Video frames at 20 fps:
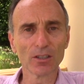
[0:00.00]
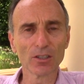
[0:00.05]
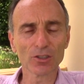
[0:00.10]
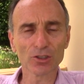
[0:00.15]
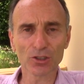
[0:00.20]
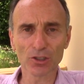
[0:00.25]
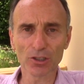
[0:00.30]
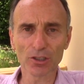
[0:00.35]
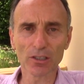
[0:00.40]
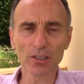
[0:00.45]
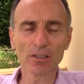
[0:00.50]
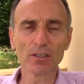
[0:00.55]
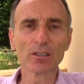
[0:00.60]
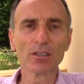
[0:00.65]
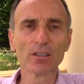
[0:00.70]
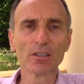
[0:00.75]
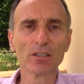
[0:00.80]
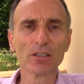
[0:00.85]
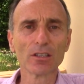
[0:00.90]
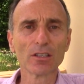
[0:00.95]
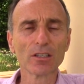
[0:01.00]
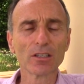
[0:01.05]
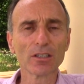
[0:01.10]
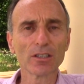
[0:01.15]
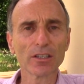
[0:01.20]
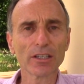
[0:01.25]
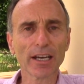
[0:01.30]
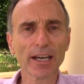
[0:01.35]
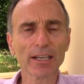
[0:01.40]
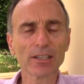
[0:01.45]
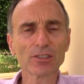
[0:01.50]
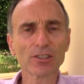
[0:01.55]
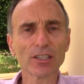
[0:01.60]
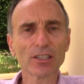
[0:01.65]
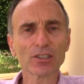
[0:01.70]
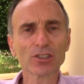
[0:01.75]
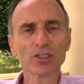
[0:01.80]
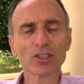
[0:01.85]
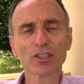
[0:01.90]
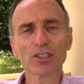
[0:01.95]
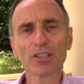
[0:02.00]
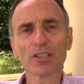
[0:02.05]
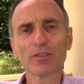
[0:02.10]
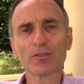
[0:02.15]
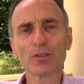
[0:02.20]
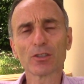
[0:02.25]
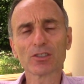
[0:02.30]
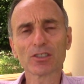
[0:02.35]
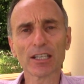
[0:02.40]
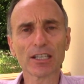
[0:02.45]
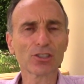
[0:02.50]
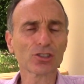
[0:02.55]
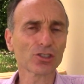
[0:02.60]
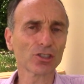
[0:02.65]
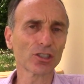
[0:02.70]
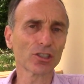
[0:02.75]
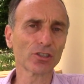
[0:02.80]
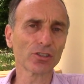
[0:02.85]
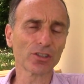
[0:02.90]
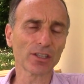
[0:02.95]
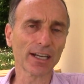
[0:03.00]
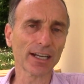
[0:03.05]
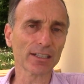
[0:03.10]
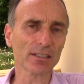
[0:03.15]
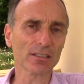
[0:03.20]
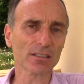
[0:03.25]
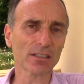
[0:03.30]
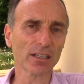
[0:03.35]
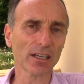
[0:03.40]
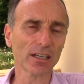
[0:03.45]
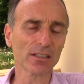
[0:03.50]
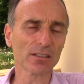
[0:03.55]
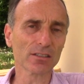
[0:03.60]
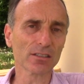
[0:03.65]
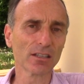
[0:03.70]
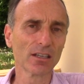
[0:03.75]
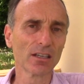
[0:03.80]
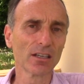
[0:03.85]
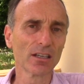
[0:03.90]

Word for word: sugar processed sugar or any yeah, sugar? Yeah, sugar, if you say sugar in the United States,